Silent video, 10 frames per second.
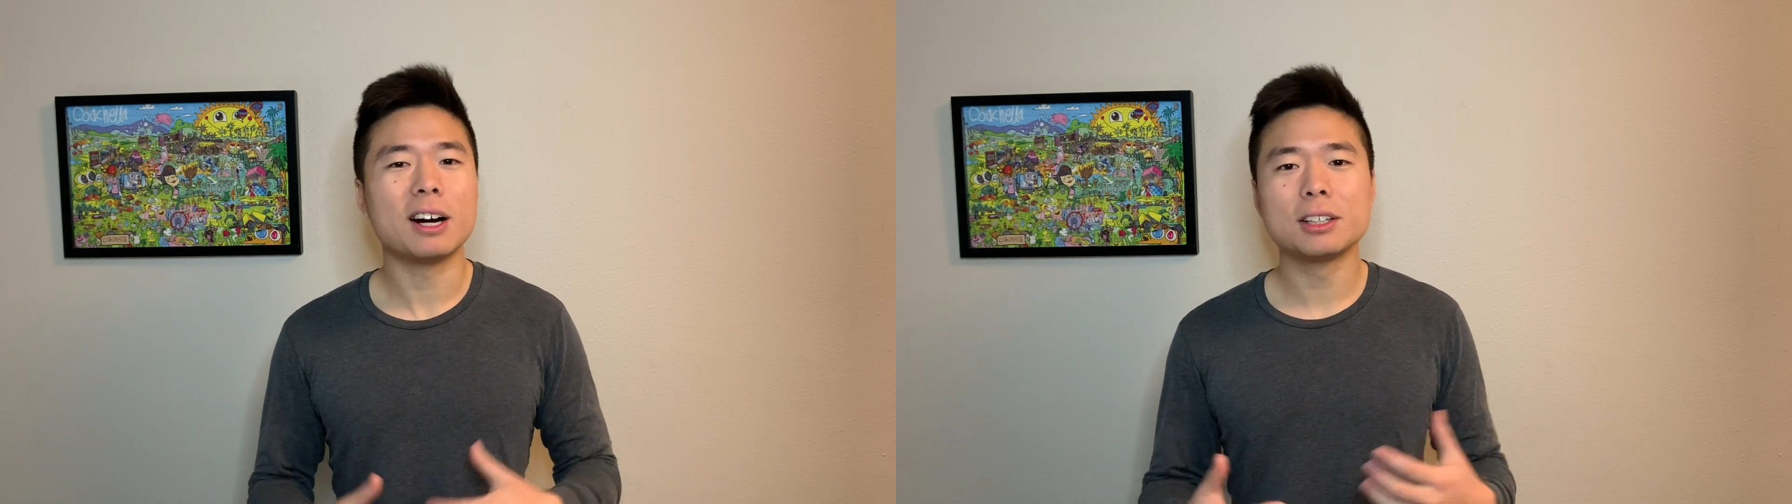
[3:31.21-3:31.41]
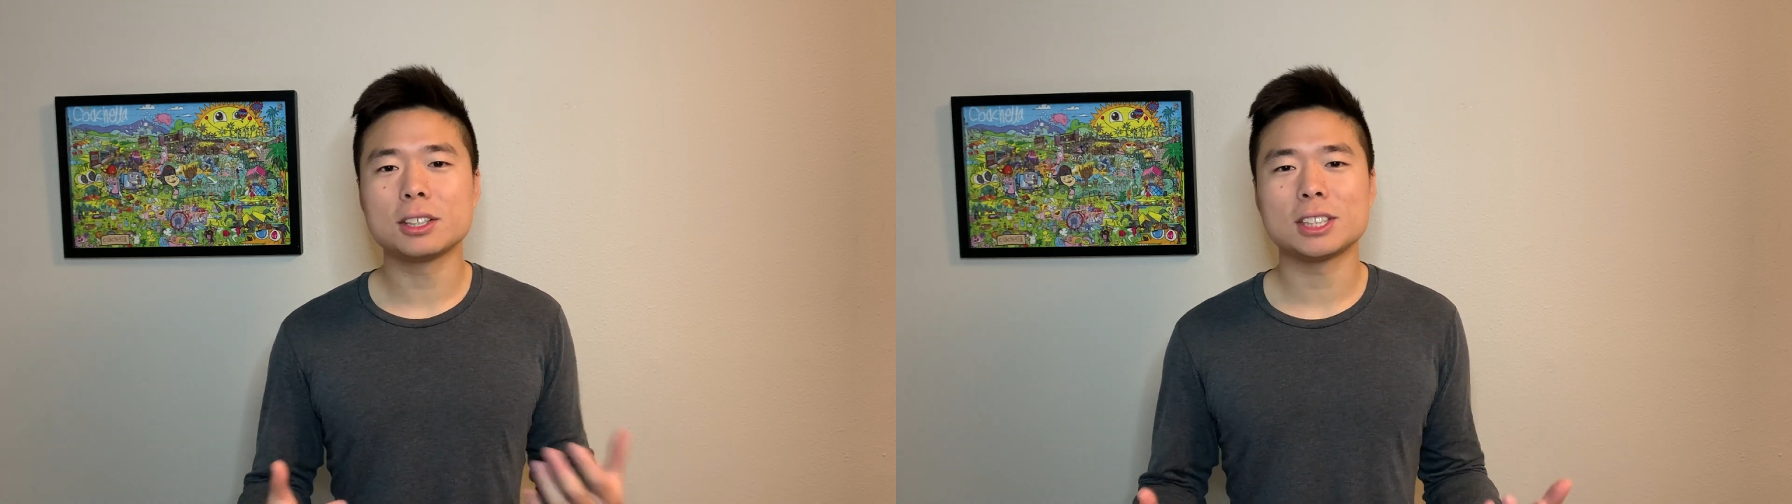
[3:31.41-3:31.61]

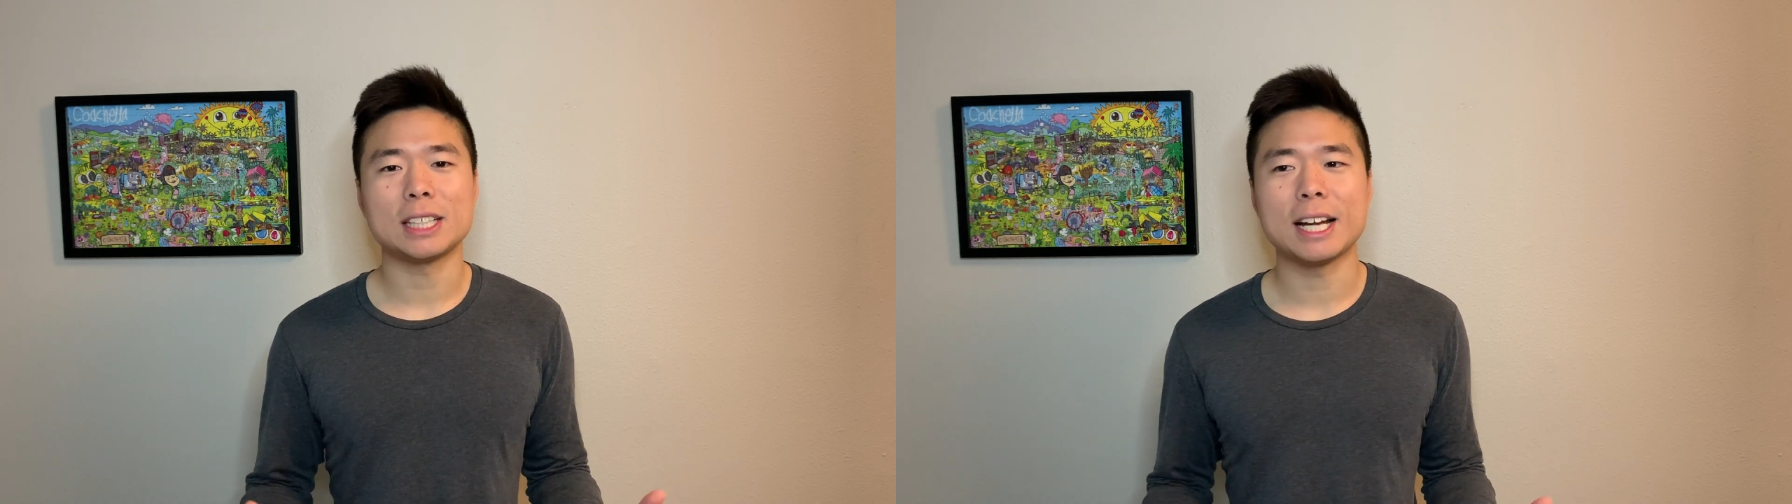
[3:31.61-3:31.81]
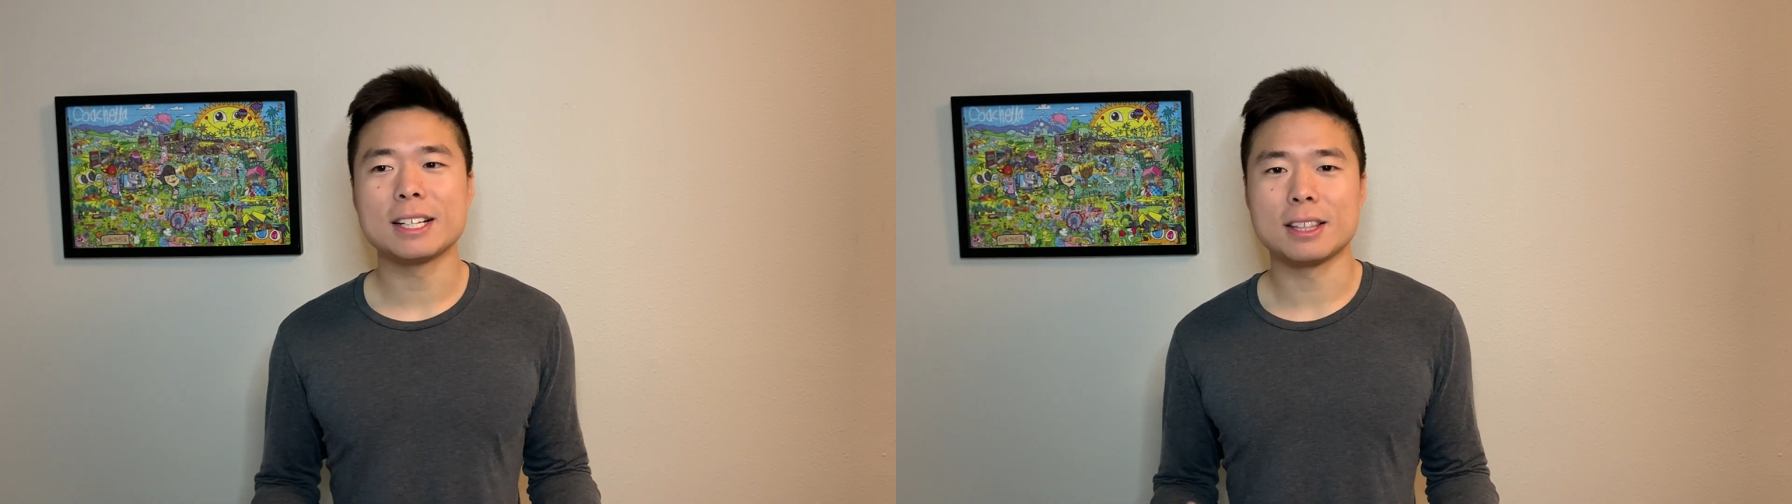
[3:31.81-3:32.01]

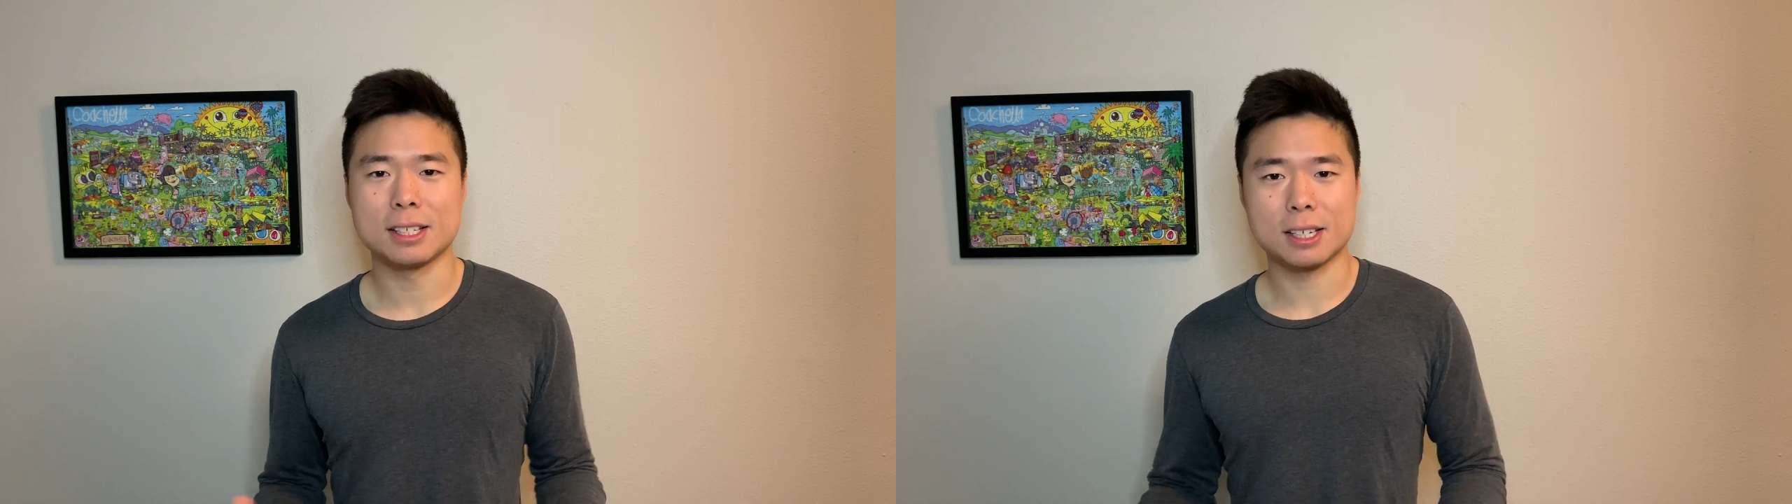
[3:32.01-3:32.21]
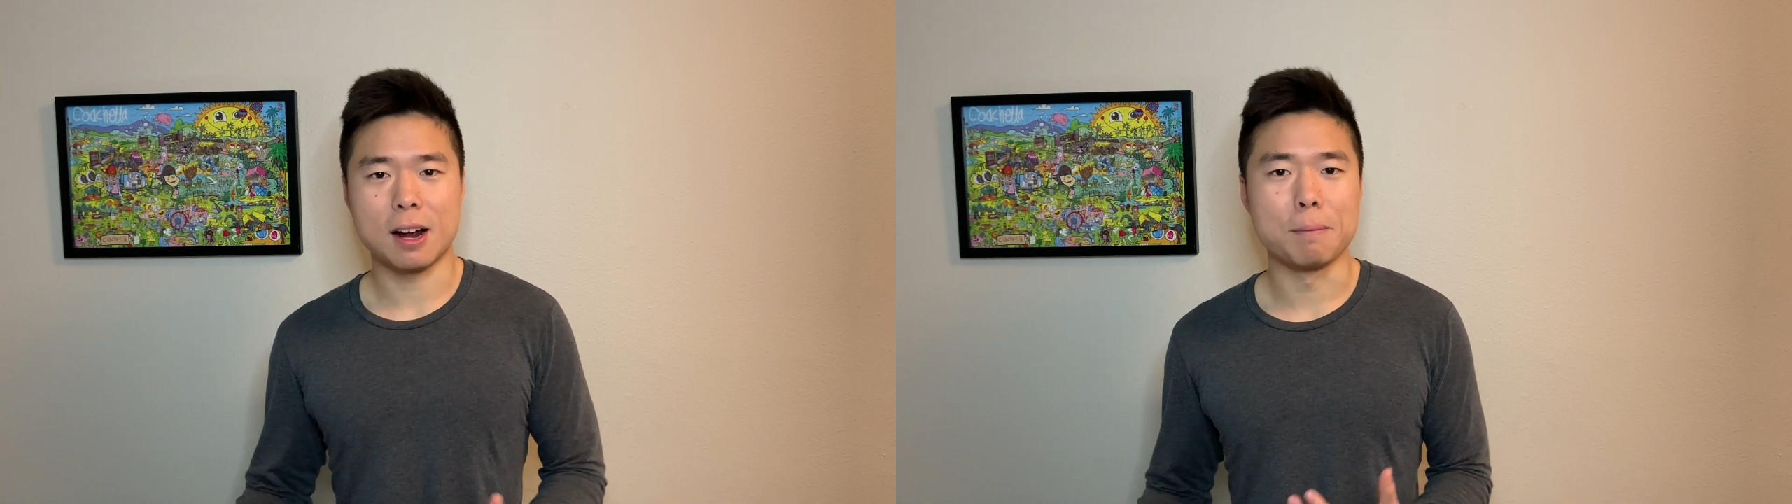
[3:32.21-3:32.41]
understand
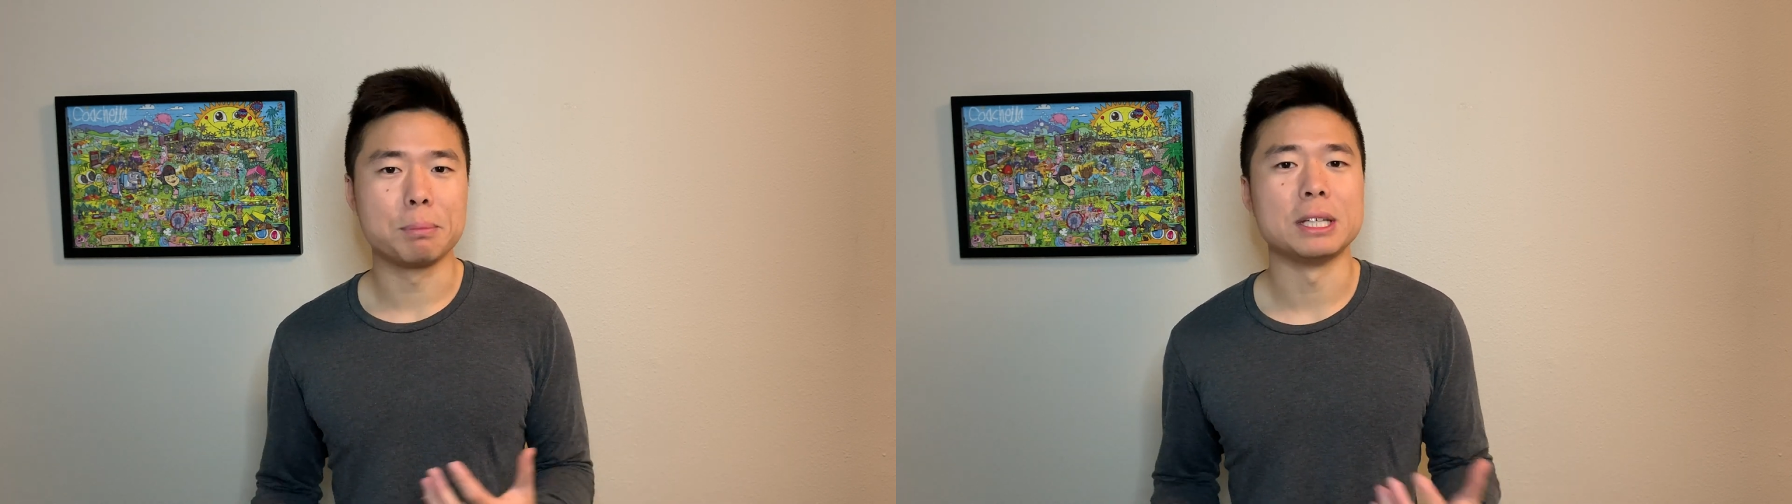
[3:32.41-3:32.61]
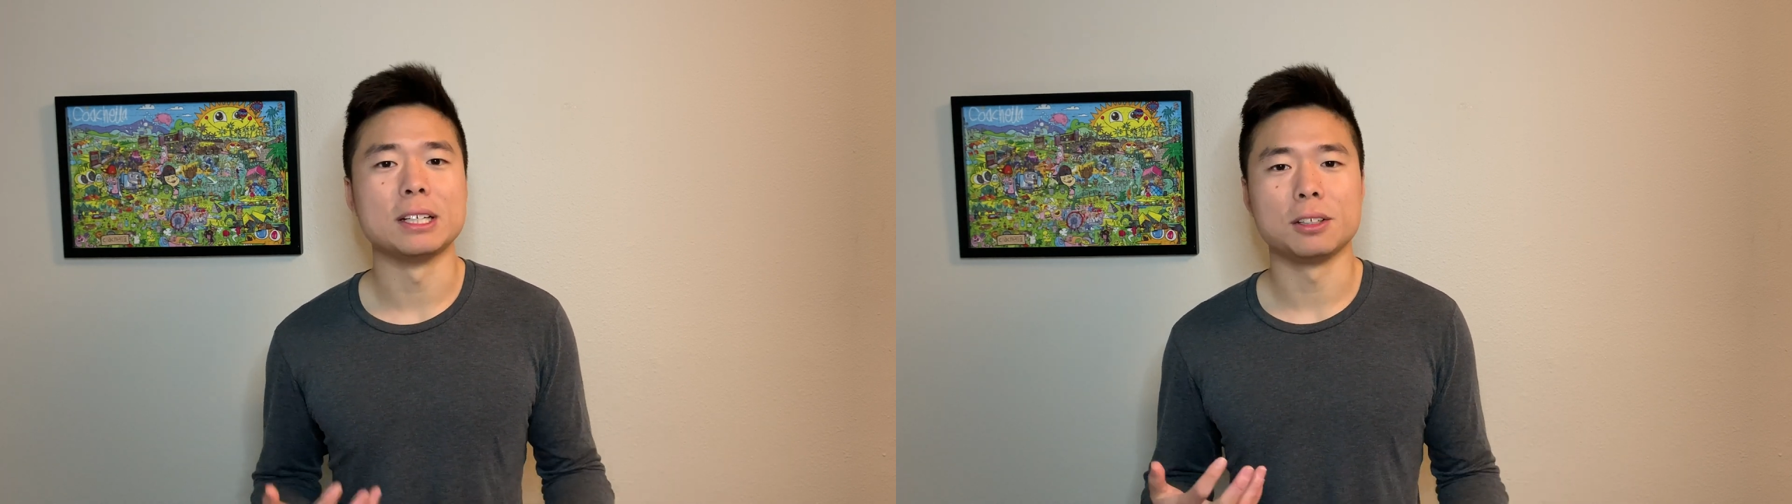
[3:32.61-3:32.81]
this
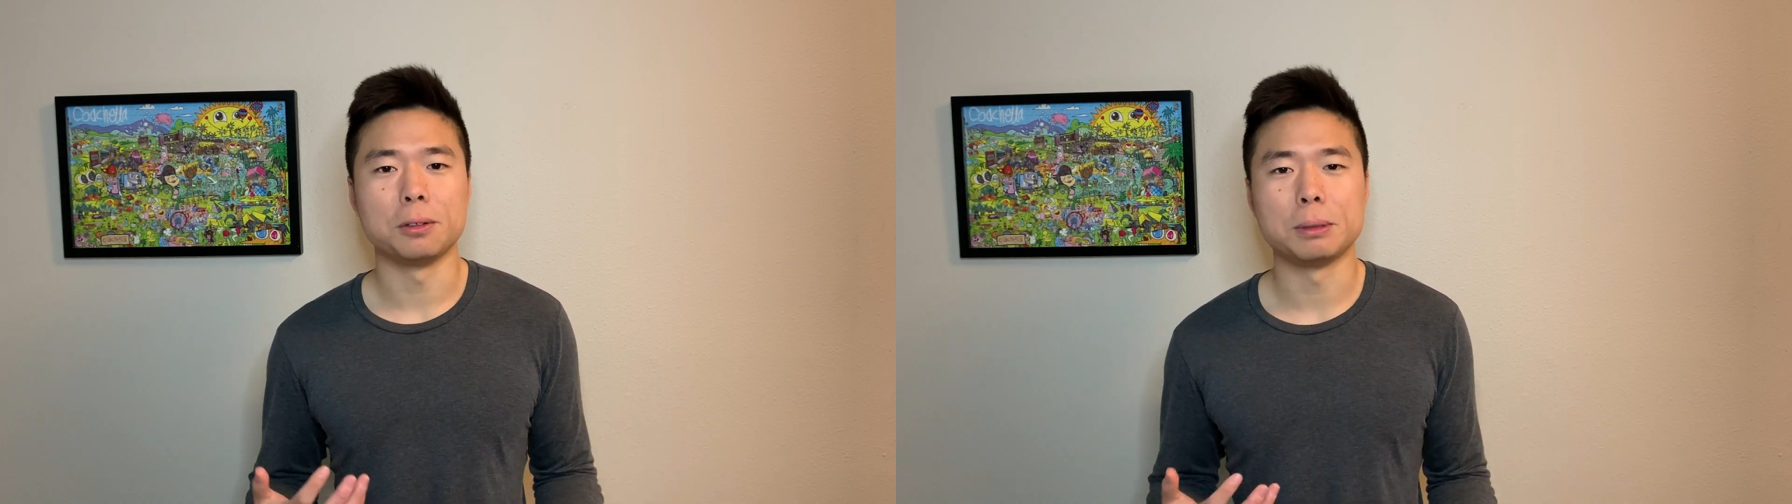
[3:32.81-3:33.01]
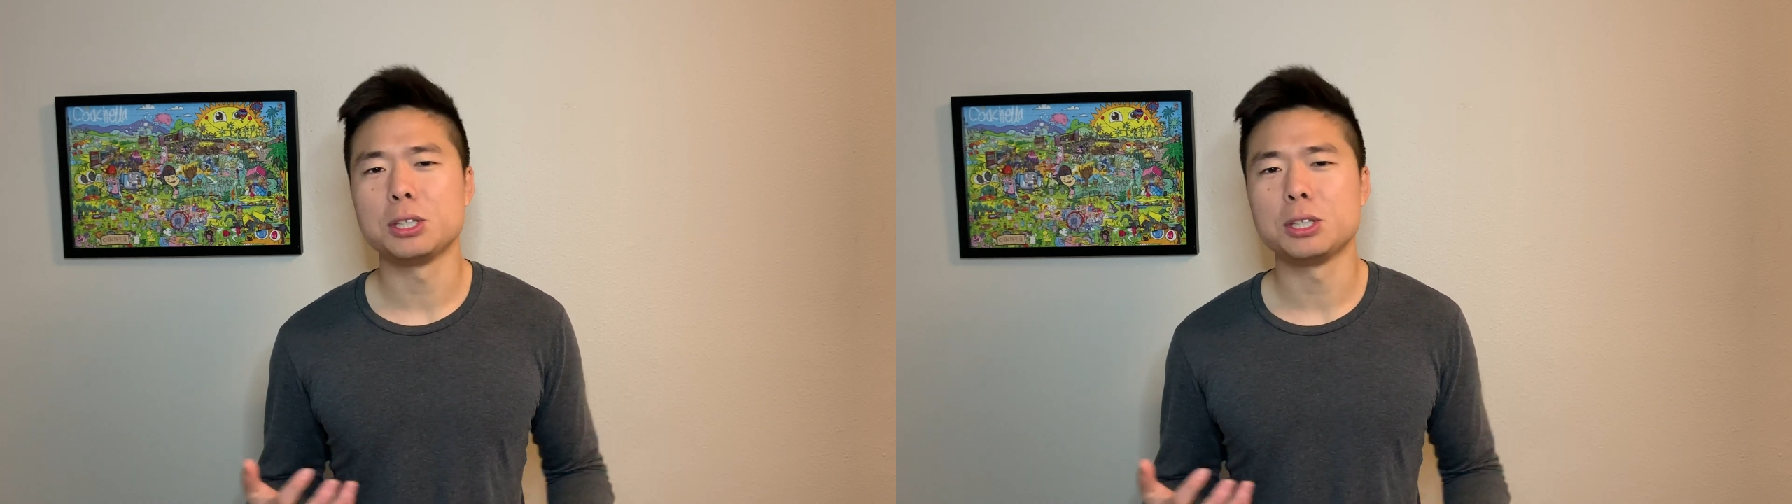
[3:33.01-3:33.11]
company a little bit.